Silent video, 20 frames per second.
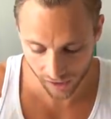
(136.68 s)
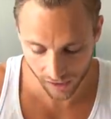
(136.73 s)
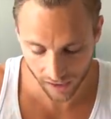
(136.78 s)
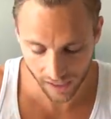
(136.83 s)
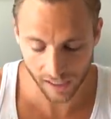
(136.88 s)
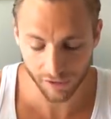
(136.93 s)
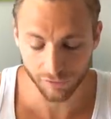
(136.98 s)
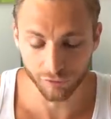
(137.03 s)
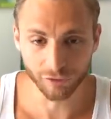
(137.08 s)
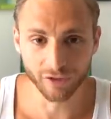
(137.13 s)

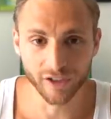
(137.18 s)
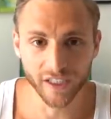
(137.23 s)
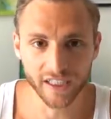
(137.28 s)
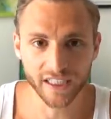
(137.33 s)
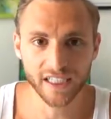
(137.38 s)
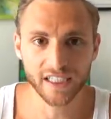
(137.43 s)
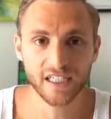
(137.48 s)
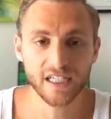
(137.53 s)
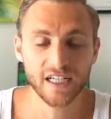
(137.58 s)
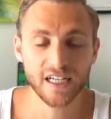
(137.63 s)
It
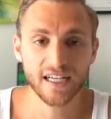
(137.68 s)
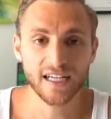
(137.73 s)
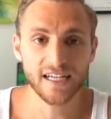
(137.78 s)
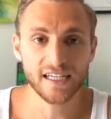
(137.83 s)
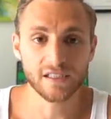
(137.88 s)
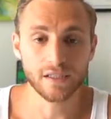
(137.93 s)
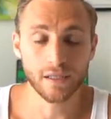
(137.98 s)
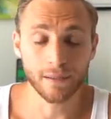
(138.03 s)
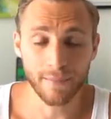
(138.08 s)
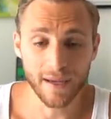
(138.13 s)
really
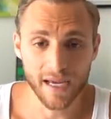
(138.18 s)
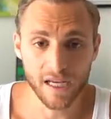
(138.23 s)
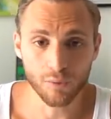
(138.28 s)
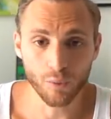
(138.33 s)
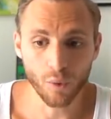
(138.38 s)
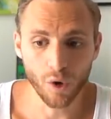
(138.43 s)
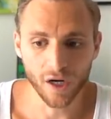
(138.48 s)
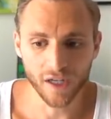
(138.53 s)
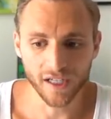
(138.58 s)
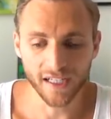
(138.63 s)
is the main
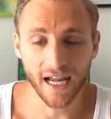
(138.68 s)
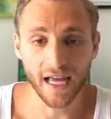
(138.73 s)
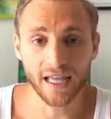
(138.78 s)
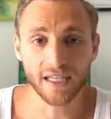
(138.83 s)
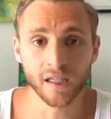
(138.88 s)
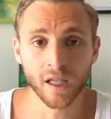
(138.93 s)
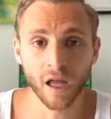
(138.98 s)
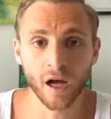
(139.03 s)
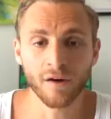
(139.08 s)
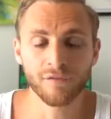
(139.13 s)
one, and I
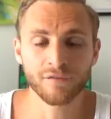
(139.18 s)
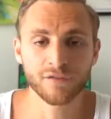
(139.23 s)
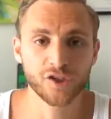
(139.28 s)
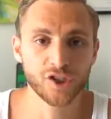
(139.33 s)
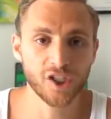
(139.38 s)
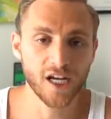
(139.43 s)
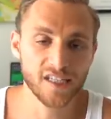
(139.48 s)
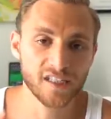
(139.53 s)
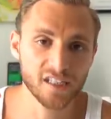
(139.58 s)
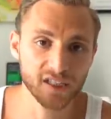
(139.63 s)
love
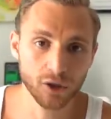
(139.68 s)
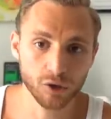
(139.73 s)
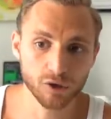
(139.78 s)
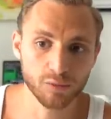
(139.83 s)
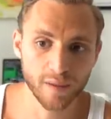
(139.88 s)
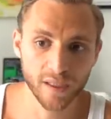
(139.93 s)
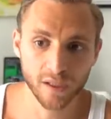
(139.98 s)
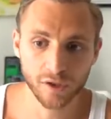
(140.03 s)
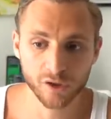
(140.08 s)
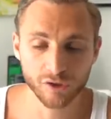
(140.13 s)
chasing those
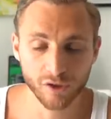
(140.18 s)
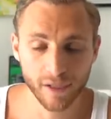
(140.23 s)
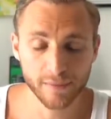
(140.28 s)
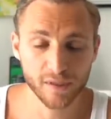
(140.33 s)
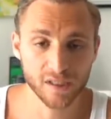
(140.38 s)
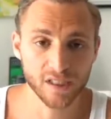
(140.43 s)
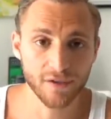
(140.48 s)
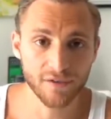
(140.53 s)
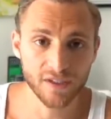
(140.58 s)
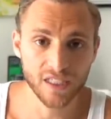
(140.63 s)
big dreams,
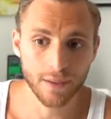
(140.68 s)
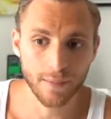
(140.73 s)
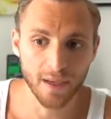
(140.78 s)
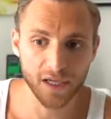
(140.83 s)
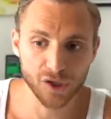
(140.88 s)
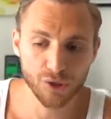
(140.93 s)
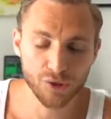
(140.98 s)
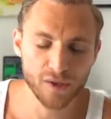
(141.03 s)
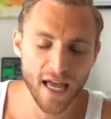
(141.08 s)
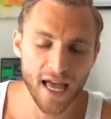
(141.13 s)
because every time I
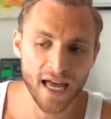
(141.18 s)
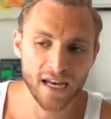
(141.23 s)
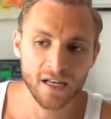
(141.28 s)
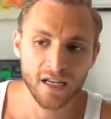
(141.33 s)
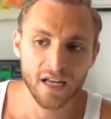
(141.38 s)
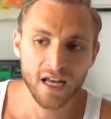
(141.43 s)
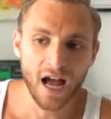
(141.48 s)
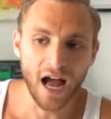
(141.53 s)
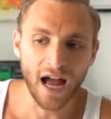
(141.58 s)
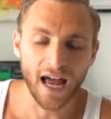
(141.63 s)
do that,
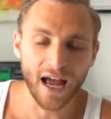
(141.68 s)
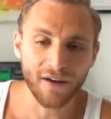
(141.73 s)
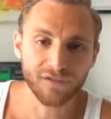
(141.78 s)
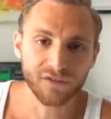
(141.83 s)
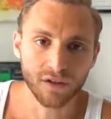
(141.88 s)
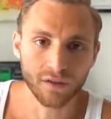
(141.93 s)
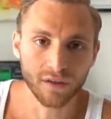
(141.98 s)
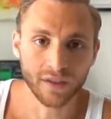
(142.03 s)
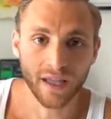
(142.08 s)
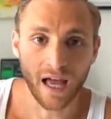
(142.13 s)
I have
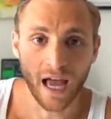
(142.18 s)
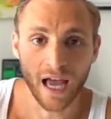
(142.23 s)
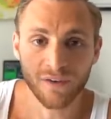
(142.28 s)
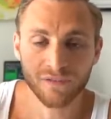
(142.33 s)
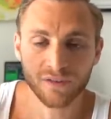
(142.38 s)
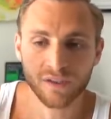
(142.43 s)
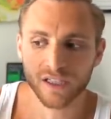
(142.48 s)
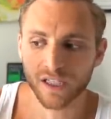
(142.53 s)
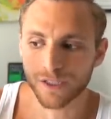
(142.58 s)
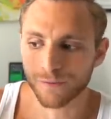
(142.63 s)

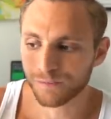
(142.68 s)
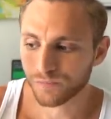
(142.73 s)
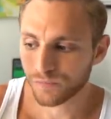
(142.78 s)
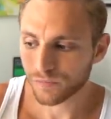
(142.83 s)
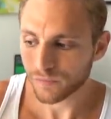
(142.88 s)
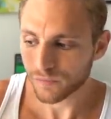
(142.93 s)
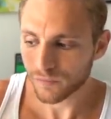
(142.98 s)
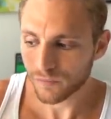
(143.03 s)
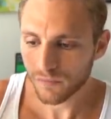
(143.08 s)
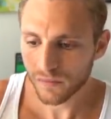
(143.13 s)
to
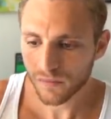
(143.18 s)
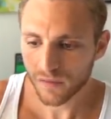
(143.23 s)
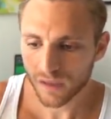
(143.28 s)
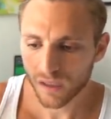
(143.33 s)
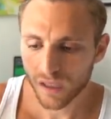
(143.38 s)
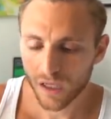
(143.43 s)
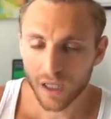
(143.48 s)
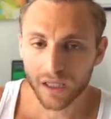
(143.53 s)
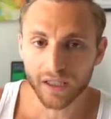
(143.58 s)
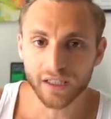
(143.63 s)

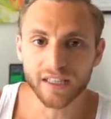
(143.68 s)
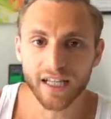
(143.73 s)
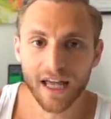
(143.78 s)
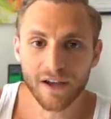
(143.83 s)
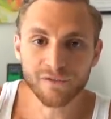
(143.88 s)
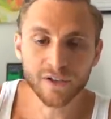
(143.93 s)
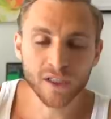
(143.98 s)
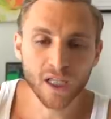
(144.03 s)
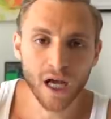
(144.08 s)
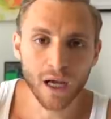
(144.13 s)

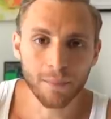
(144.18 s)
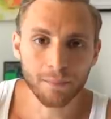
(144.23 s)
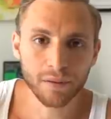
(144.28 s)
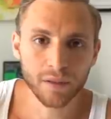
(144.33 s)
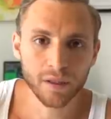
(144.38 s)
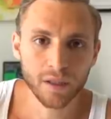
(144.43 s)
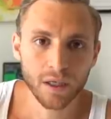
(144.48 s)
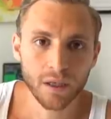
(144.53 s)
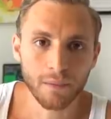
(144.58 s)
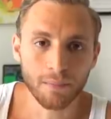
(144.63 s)
level up
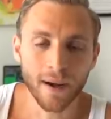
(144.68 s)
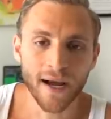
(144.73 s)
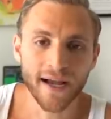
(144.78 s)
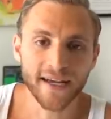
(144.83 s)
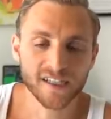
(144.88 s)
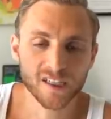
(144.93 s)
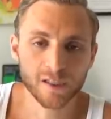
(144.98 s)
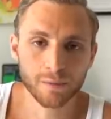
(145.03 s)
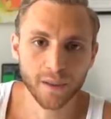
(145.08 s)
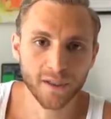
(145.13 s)
my
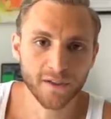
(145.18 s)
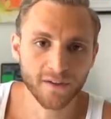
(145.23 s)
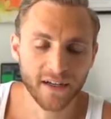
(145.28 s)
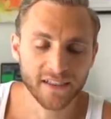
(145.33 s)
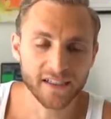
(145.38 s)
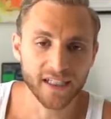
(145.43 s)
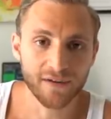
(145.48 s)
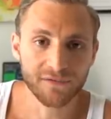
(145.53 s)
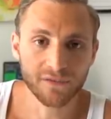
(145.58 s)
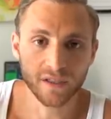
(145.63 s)

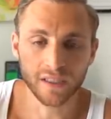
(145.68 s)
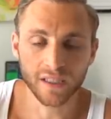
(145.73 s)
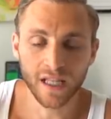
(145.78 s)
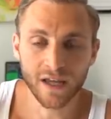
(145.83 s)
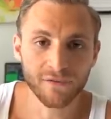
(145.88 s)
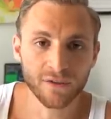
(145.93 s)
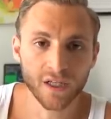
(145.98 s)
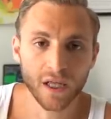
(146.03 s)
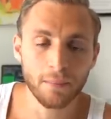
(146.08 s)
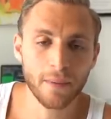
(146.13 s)
experience. I have to
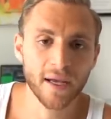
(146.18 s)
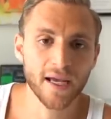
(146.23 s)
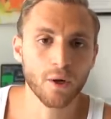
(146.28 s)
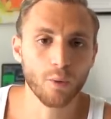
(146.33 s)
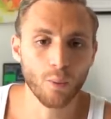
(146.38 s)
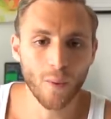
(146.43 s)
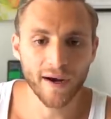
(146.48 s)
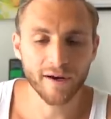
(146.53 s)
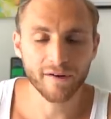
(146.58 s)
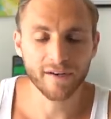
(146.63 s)
level up my
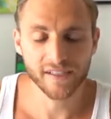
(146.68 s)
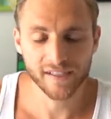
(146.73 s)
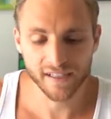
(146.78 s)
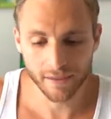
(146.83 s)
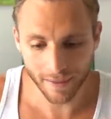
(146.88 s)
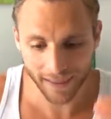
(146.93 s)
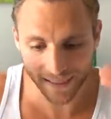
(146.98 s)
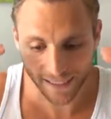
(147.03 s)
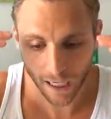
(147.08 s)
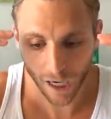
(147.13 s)
awareness and
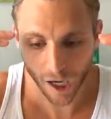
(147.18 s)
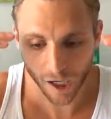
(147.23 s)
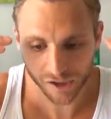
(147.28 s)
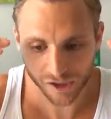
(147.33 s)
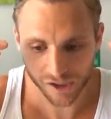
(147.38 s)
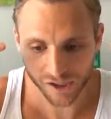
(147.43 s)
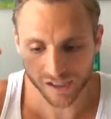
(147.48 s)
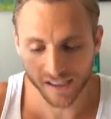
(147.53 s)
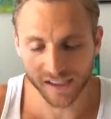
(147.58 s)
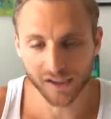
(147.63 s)
my
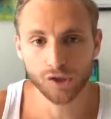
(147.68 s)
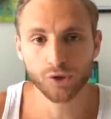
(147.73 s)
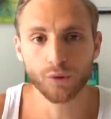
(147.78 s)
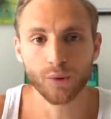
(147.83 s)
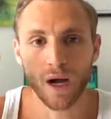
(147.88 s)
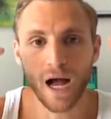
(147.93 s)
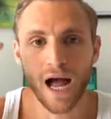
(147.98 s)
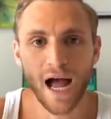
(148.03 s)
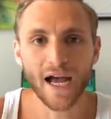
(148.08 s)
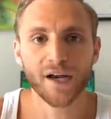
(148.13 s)
consciousness to a
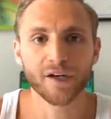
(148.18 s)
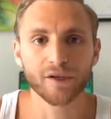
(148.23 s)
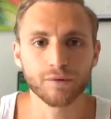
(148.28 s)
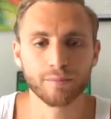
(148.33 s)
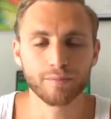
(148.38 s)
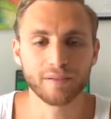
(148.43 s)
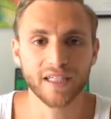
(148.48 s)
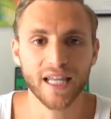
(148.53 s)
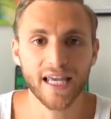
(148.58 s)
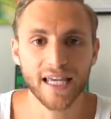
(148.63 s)
higher
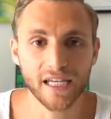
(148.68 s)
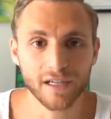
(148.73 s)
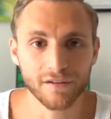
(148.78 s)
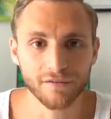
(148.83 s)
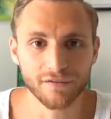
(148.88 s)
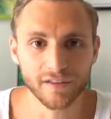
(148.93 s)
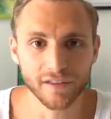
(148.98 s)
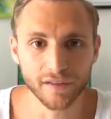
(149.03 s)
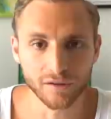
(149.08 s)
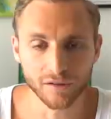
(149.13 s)
playing
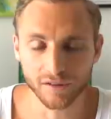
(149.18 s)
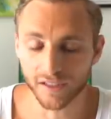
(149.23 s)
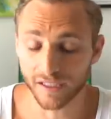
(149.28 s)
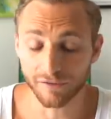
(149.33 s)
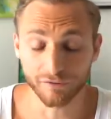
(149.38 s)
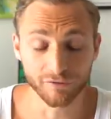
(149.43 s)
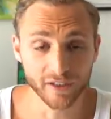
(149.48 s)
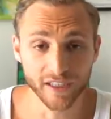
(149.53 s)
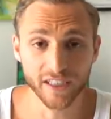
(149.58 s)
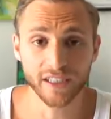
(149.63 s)
field. It
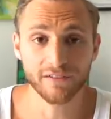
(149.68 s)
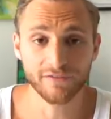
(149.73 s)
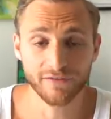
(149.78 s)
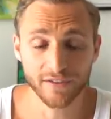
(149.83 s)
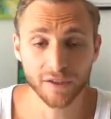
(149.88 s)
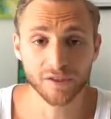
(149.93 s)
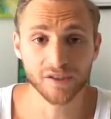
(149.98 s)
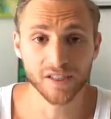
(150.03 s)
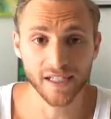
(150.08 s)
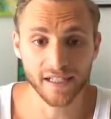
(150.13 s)
really
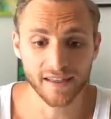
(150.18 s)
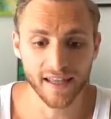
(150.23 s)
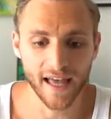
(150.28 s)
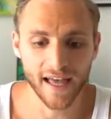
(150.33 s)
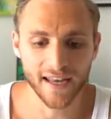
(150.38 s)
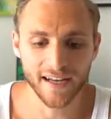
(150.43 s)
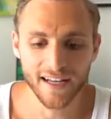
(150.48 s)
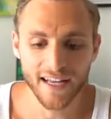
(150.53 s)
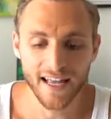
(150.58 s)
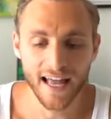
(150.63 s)
feels like
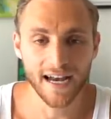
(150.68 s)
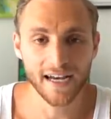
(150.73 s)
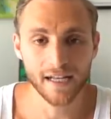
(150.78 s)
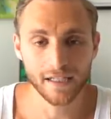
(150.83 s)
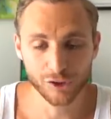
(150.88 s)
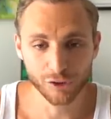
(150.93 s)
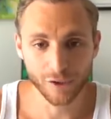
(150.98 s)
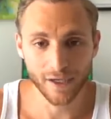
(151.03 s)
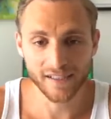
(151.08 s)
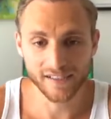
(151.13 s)
that, and it
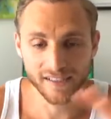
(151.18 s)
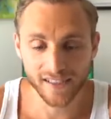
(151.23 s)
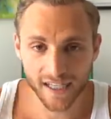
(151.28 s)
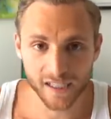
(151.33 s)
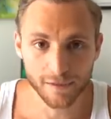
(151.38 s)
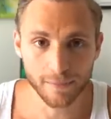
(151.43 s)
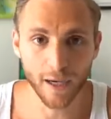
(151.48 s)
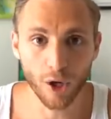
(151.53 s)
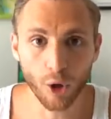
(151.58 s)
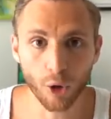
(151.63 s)

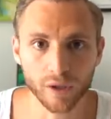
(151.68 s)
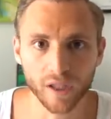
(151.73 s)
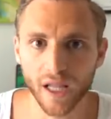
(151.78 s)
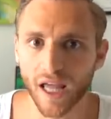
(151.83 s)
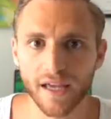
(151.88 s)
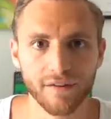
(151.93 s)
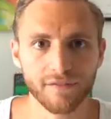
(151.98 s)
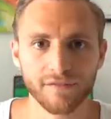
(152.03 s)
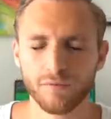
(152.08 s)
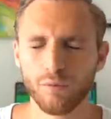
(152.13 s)
transcends my whole
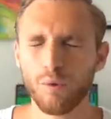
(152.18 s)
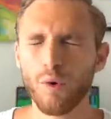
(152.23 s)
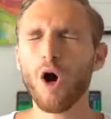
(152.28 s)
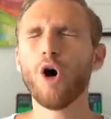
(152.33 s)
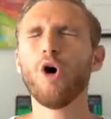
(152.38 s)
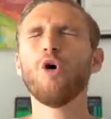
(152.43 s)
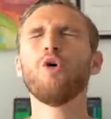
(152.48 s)
life. Woo!